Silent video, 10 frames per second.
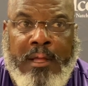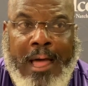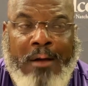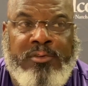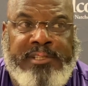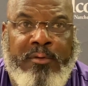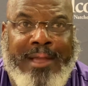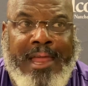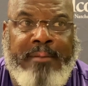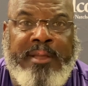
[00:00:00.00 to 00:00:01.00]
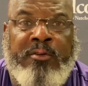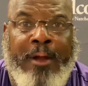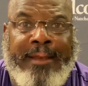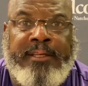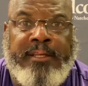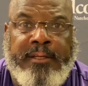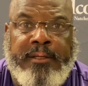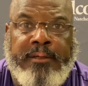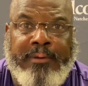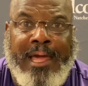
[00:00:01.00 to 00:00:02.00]
I would say we got to be great.
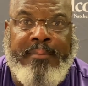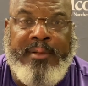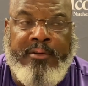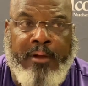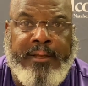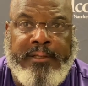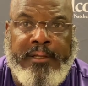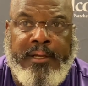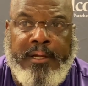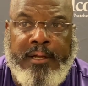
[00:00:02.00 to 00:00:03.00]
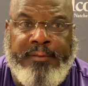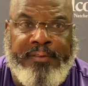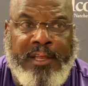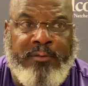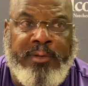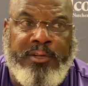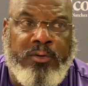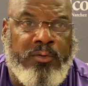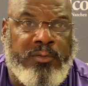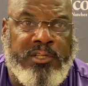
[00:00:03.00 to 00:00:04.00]
We got to be great. The thing we
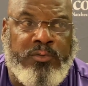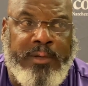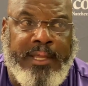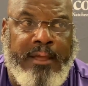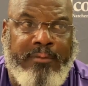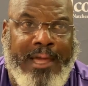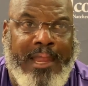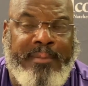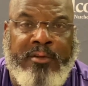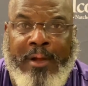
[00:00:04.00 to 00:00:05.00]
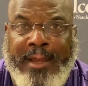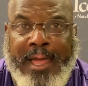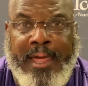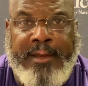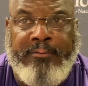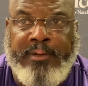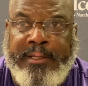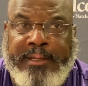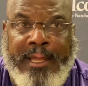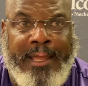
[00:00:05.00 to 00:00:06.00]
do this weekend, we got to be great at it. We
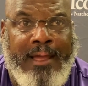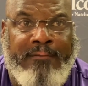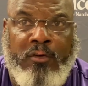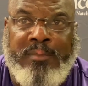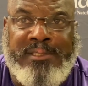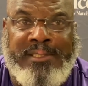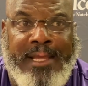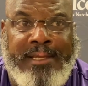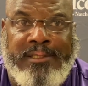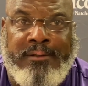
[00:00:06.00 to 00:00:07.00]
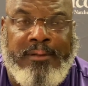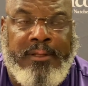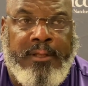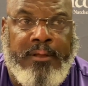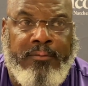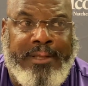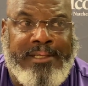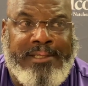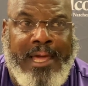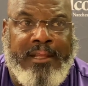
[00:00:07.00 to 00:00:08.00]
can't have no mistakes, and we
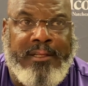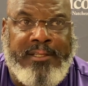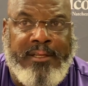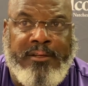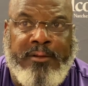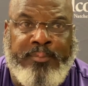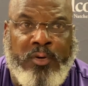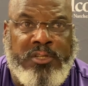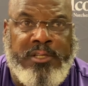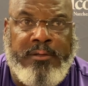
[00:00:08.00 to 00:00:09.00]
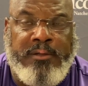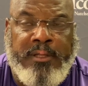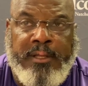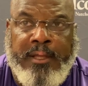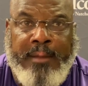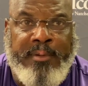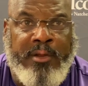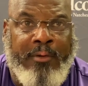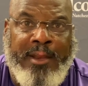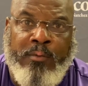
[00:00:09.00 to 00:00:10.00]
just got to continue to push and be
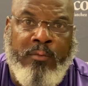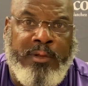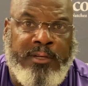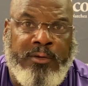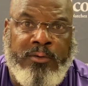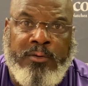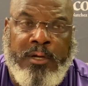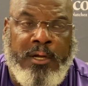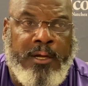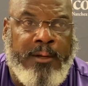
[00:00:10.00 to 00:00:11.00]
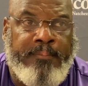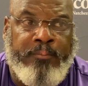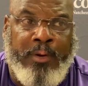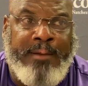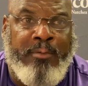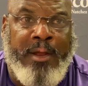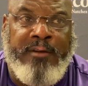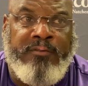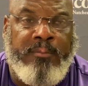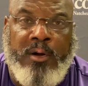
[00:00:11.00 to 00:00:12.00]
great at what we do. Brave brand
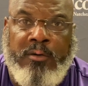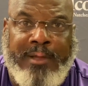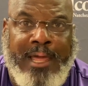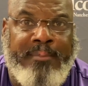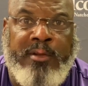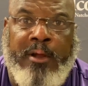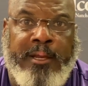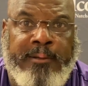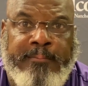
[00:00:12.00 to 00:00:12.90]
of football. Got to be great.